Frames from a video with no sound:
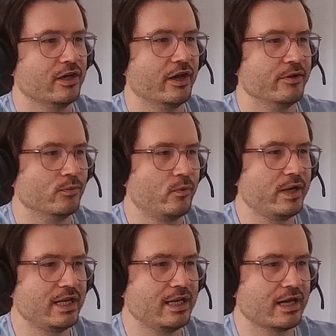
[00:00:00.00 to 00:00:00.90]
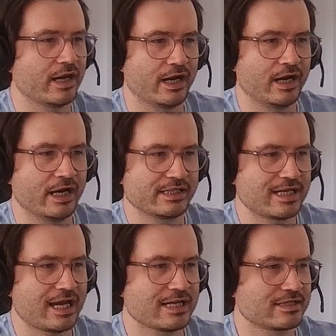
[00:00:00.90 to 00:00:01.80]
and we are
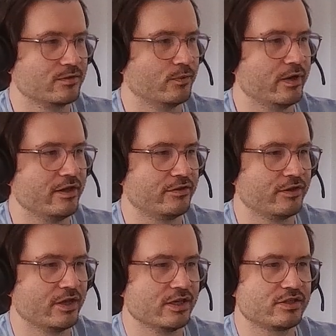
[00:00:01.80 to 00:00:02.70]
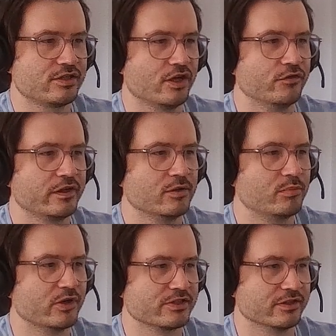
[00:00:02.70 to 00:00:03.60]
tasked with solving the
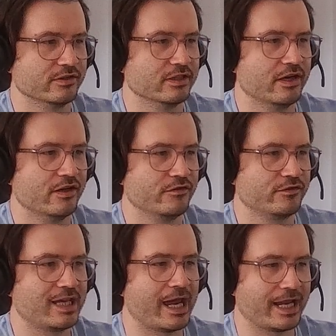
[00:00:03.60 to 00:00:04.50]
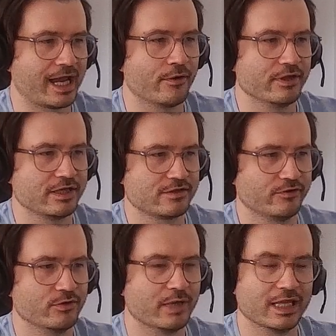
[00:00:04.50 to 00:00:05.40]
puzzle of getting out of this
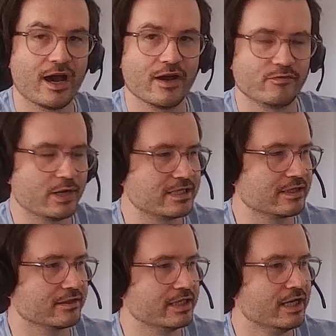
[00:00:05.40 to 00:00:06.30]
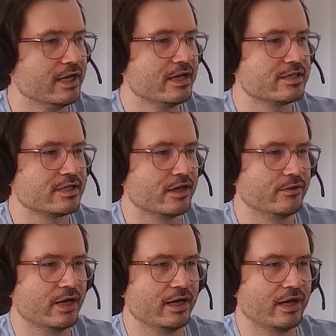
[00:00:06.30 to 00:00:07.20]
room alive, basically.
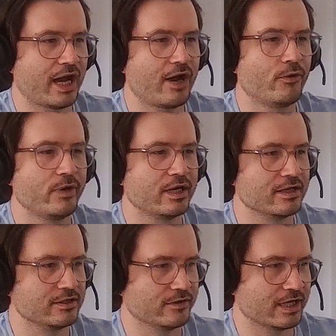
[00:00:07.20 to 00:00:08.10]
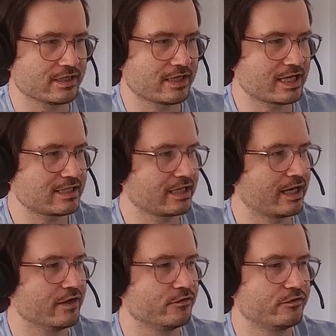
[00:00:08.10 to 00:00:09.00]
So how are we going to do that? So that's the
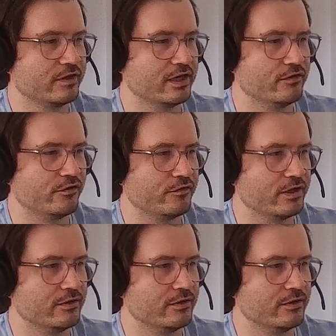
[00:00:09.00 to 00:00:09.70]
kind of the overview,